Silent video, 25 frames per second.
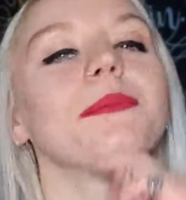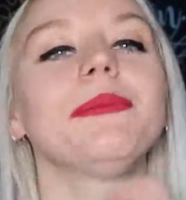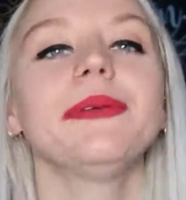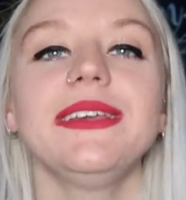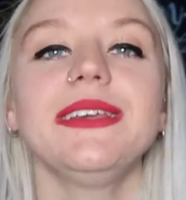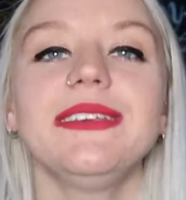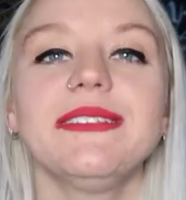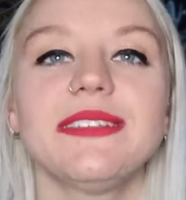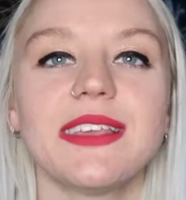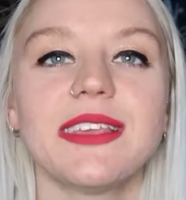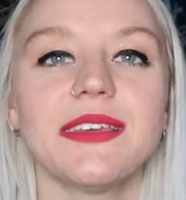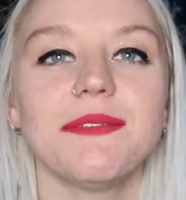
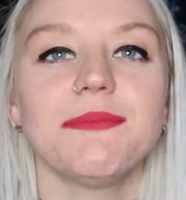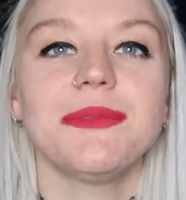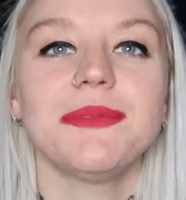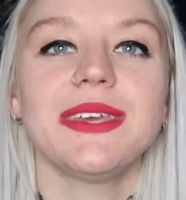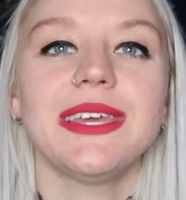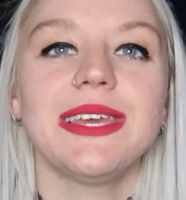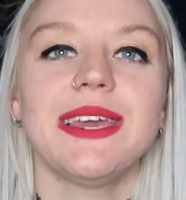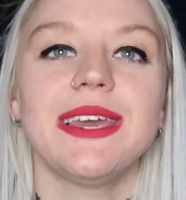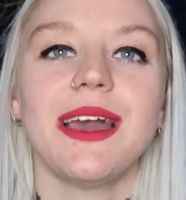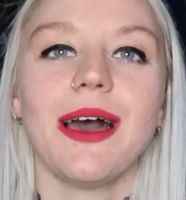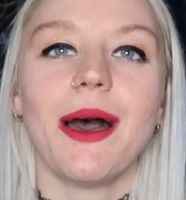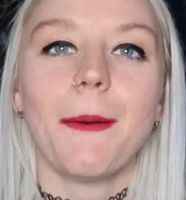please give
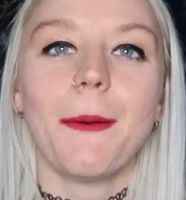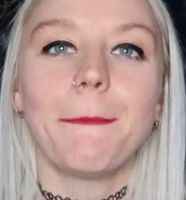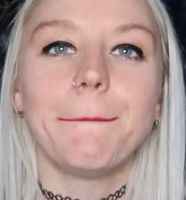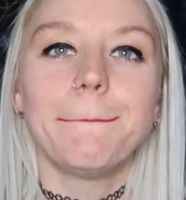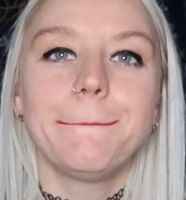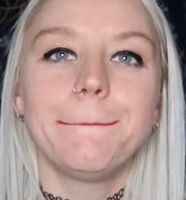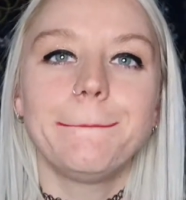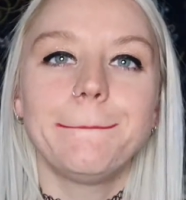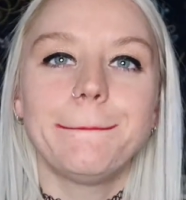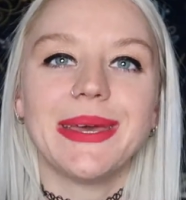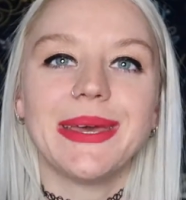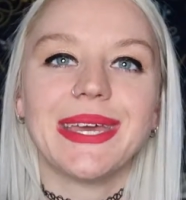me a
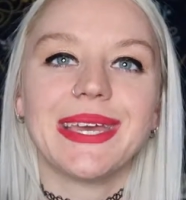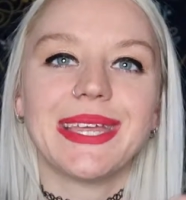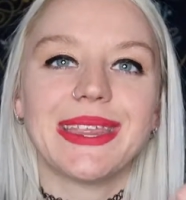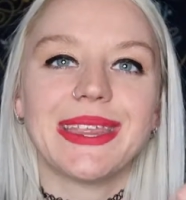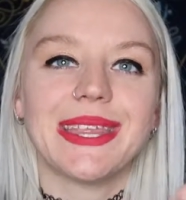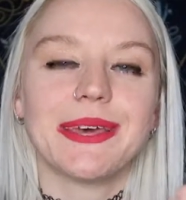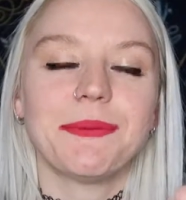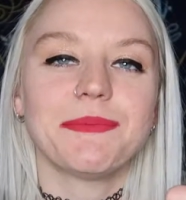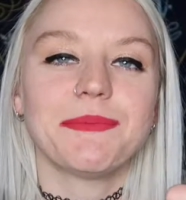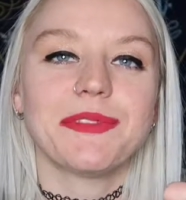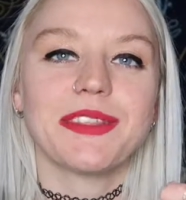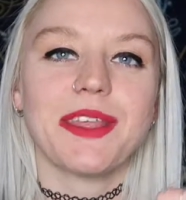
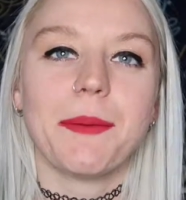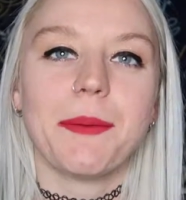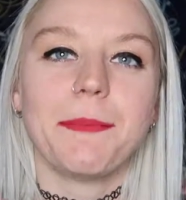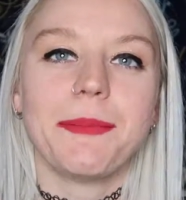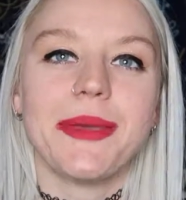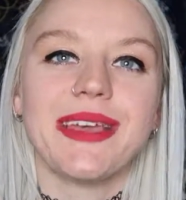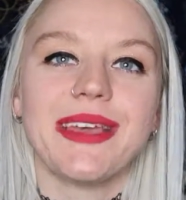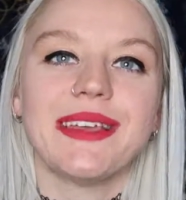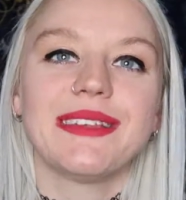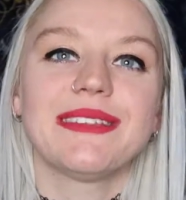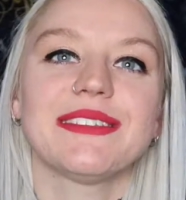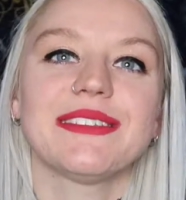big thumbs
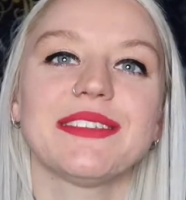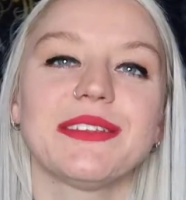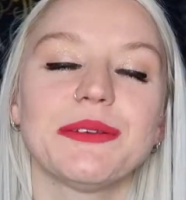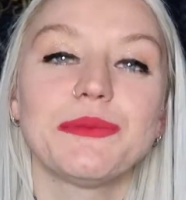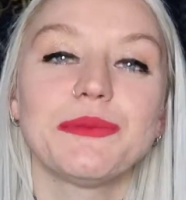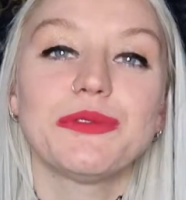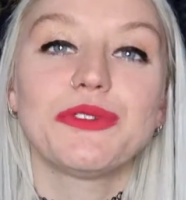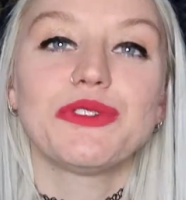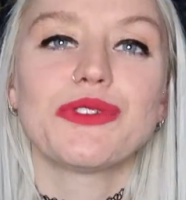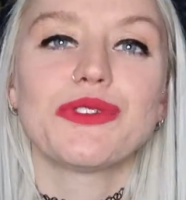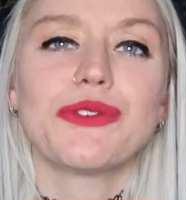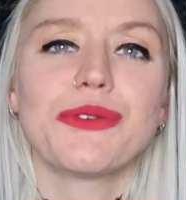up and
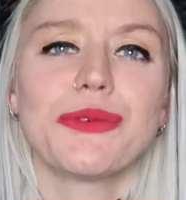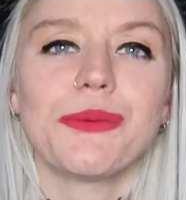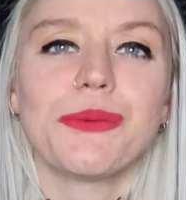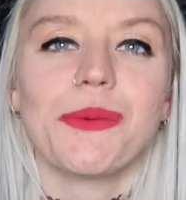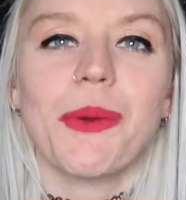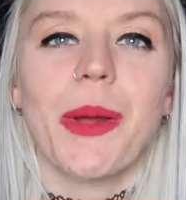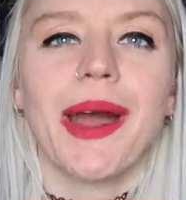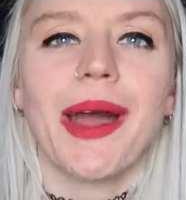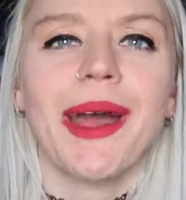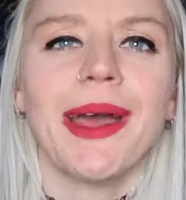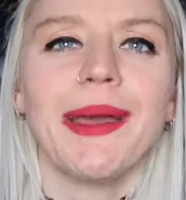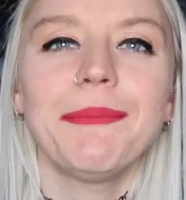
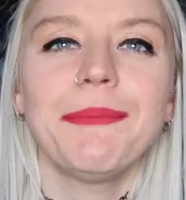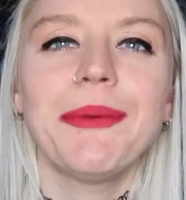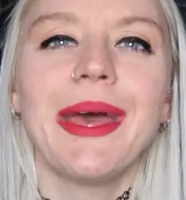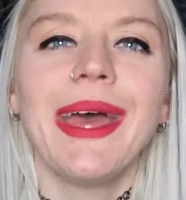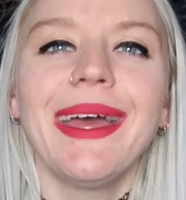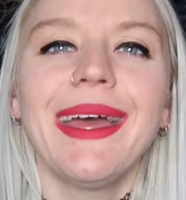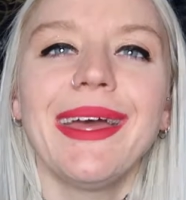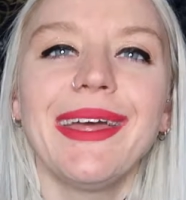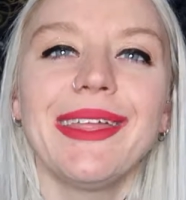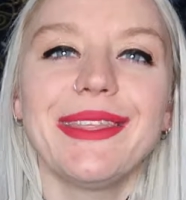subscribe.